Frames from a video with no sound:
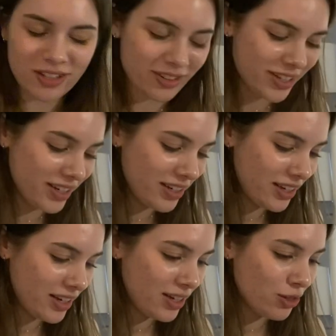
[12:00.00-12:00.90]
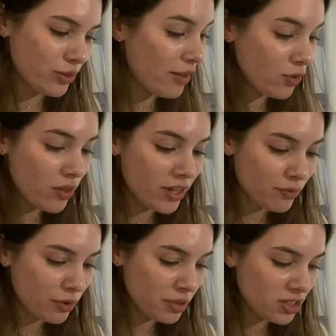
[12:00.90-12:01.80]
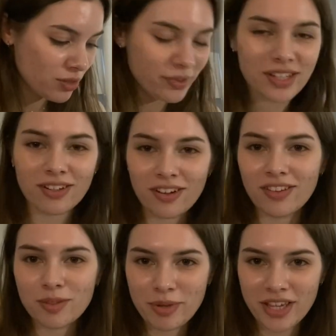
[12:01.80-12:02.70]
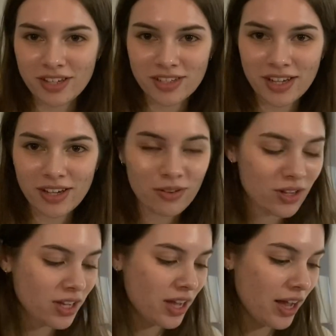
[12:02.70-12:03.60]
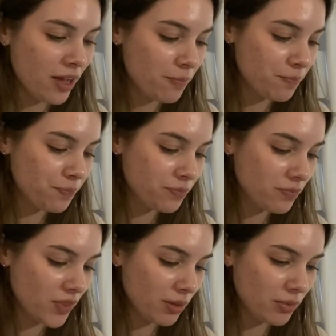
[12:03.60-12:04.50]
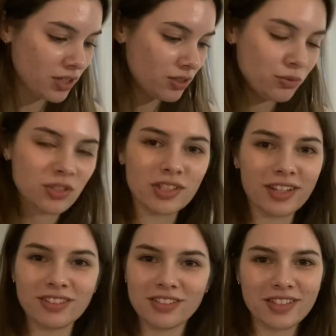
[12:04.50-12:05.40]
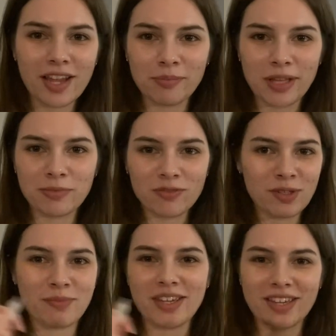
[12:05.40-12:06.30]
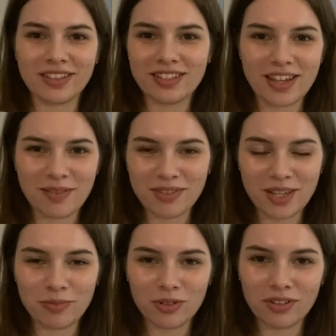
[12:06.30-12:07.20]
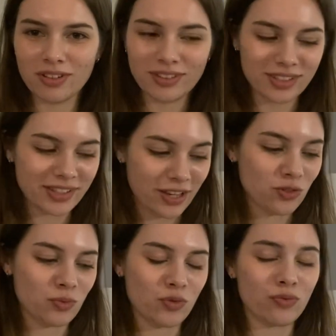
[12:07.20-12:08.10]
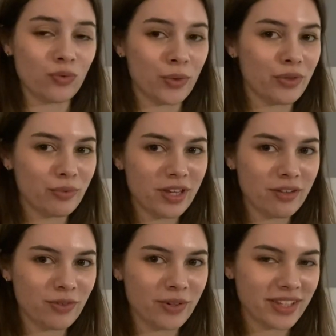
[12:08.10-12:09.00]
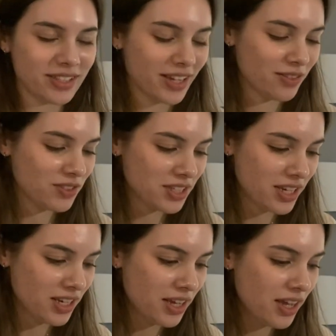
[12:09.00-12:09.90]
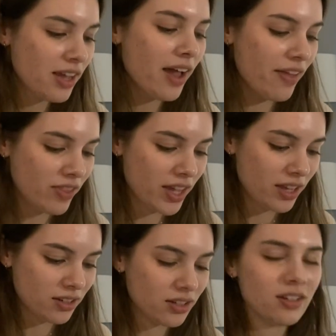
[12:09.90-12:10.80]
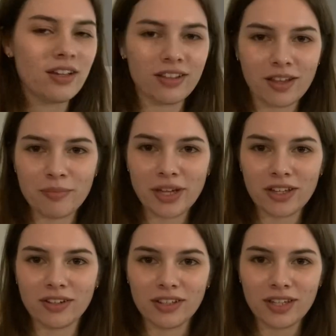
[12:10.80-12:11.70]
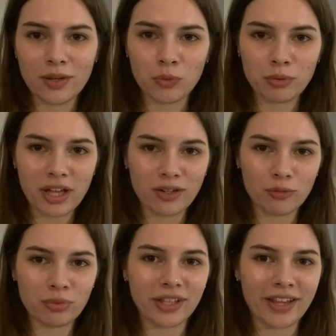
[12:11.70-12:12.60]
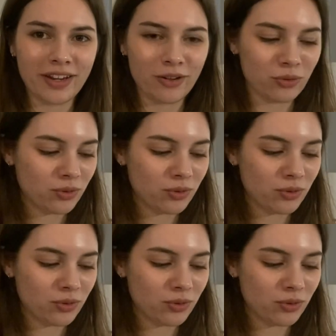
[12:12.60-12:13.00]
on it. So I have all that information written on the page now. I'm gonna do just like a little time lapse of me making the timetable, the schedule for the week for you guys to kind of see it. And then I'll come back on and we'll kind of plan out